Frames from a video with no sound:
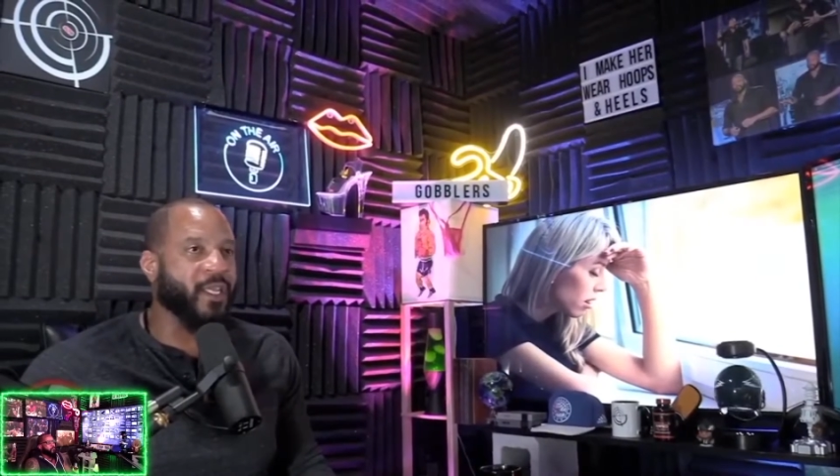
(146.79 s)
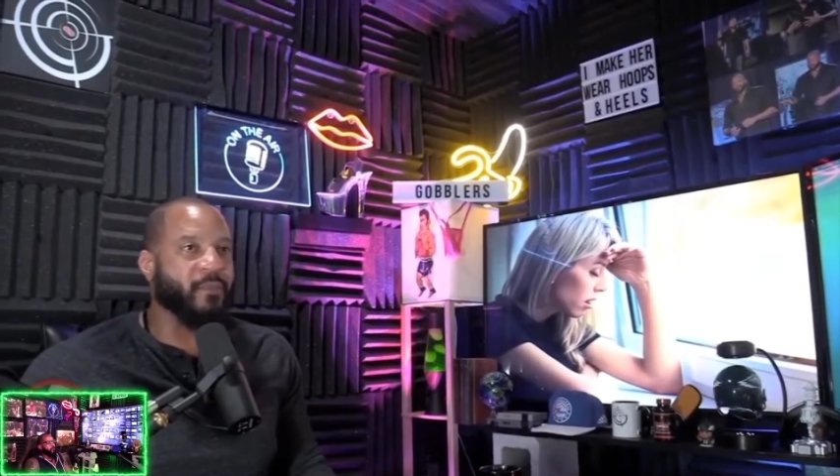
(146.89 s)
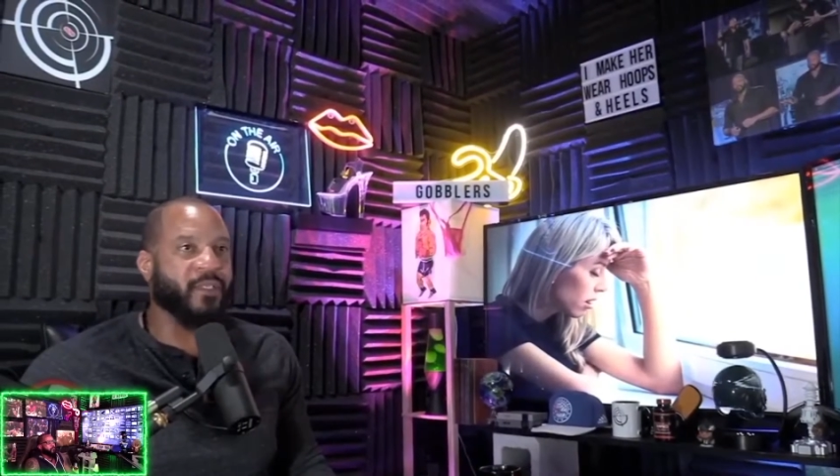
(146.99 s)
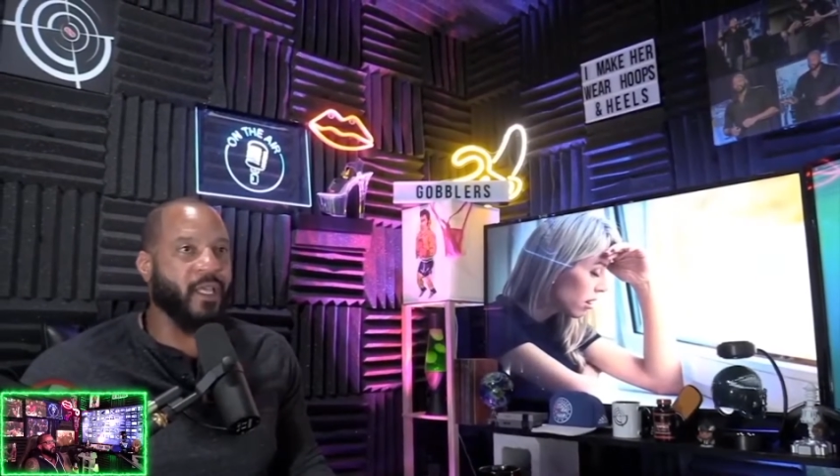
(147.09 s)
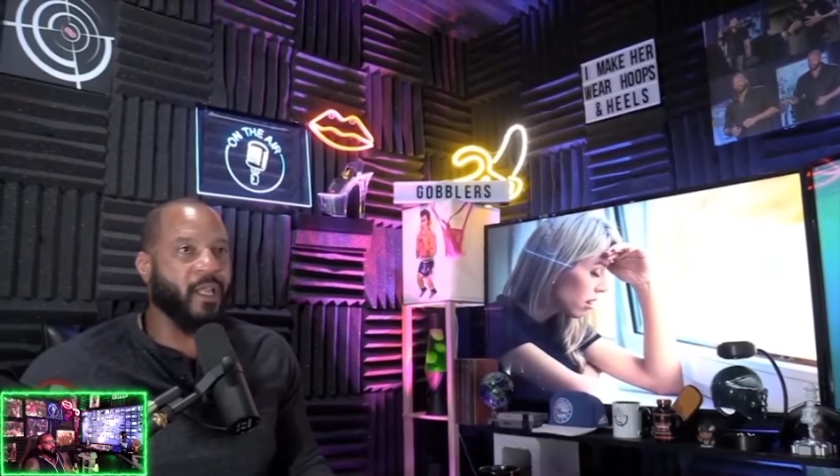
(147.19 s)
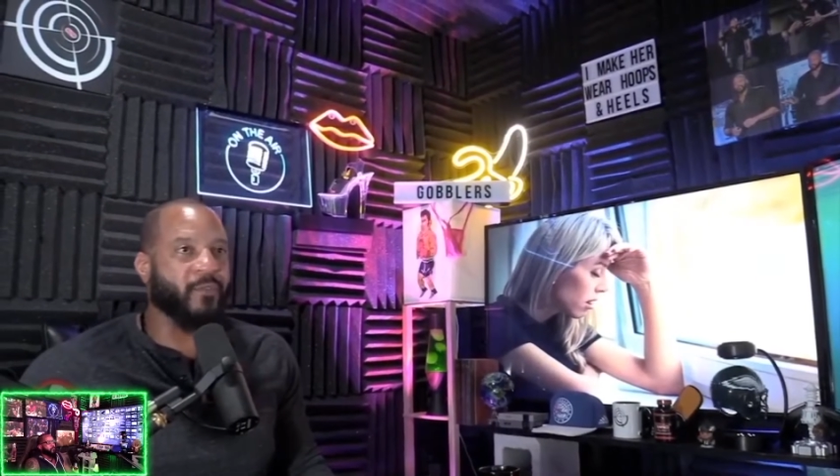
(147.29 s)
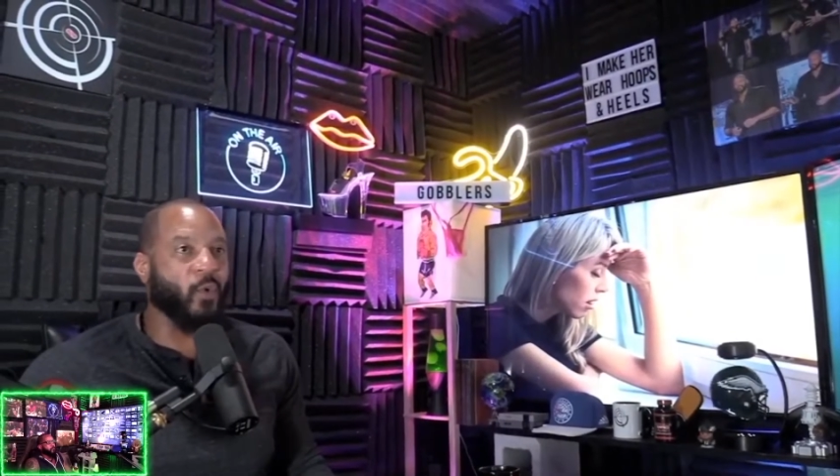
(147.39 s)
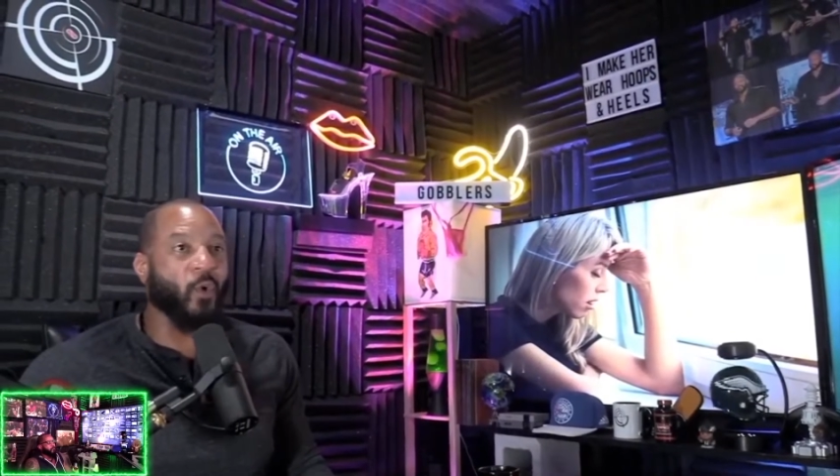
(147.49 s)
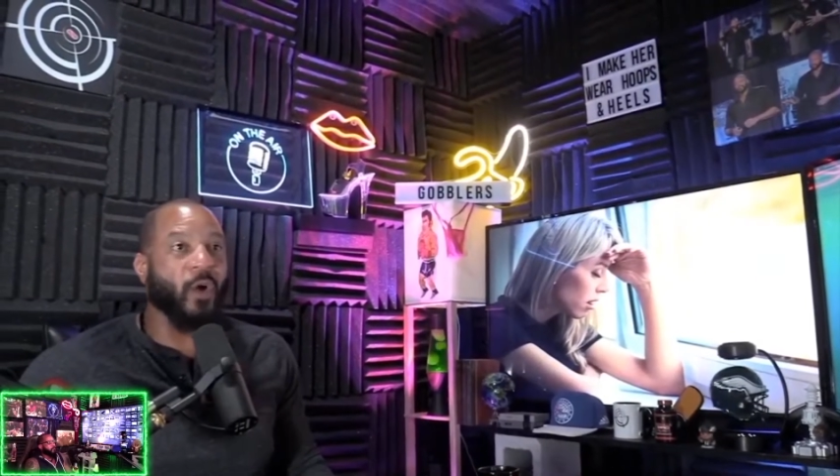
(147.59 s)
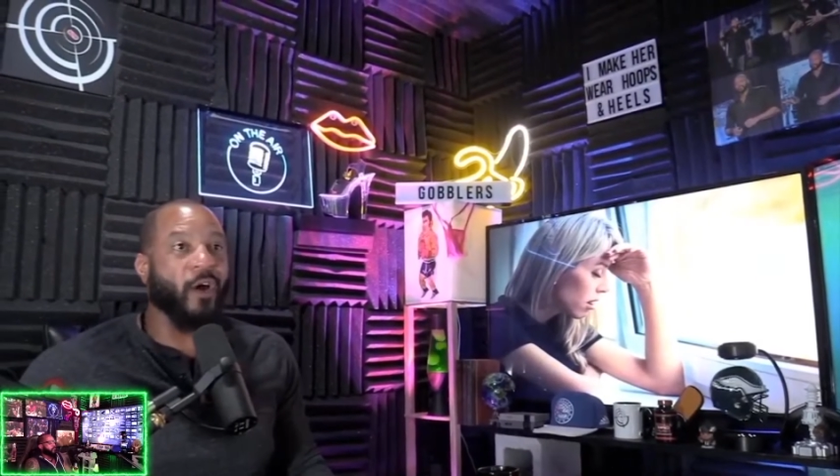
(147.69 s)

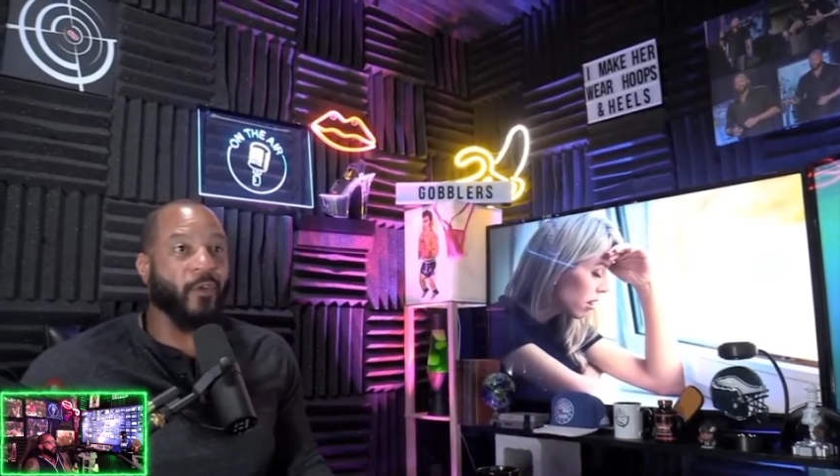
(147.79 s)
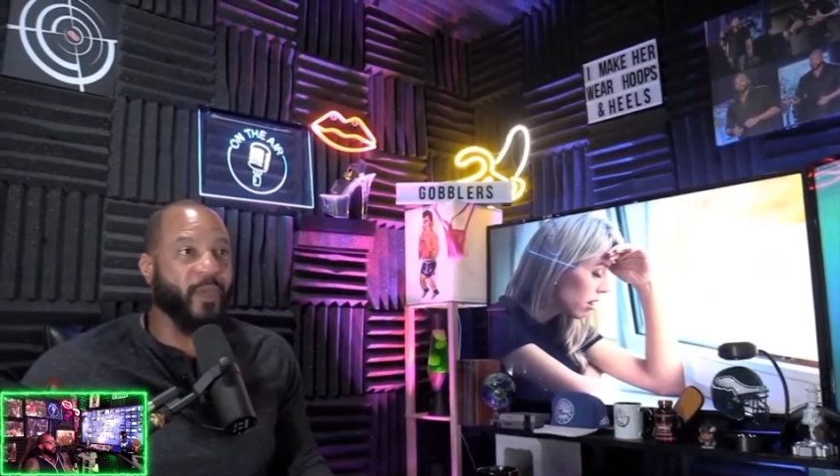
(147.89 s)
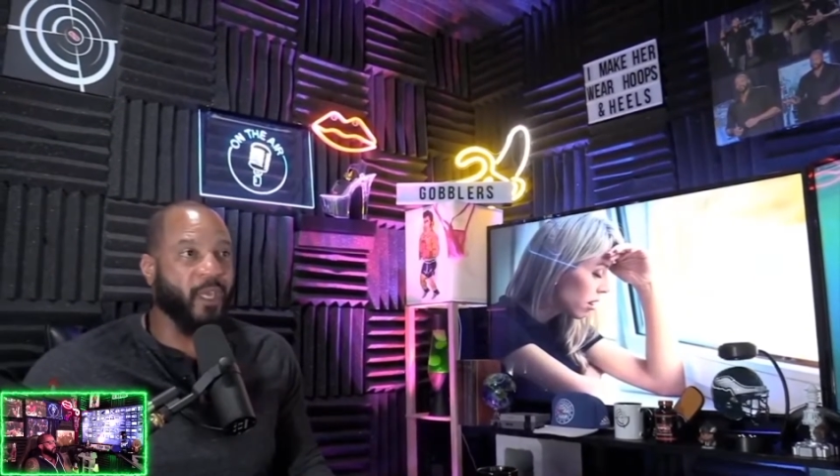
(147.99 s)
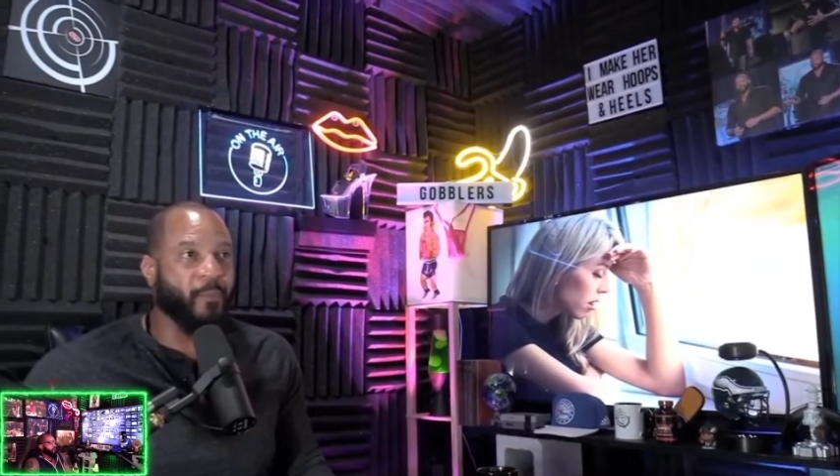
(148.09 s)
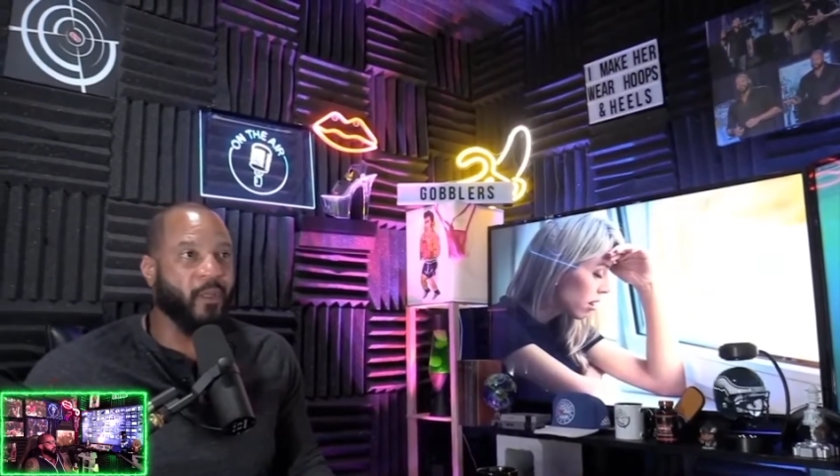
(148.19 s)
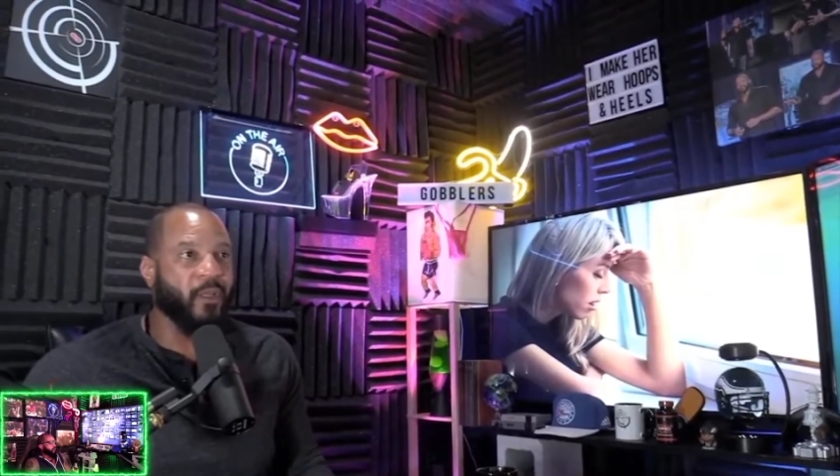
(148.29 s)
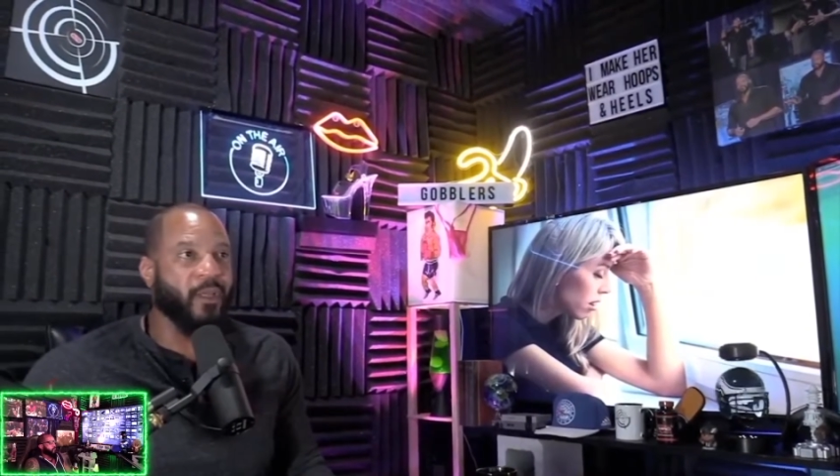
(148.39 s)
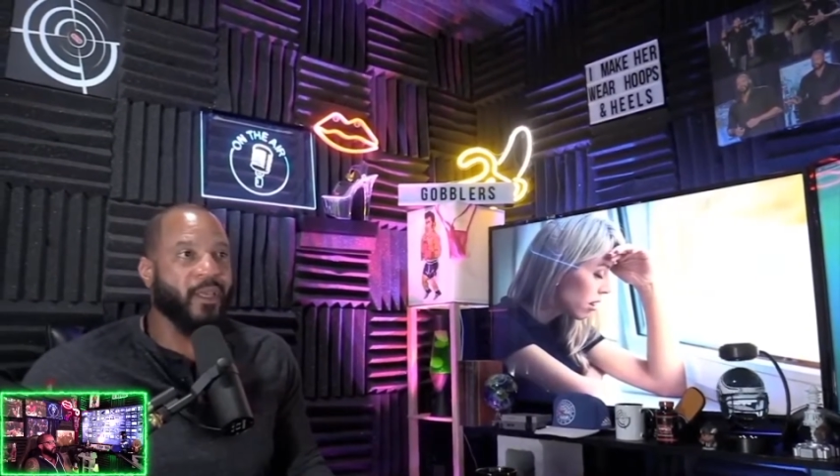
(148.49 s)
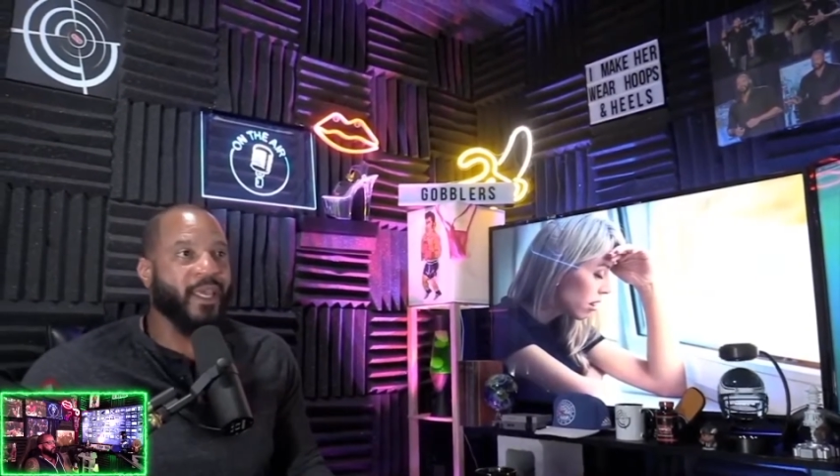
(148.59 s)
themselves, or other people,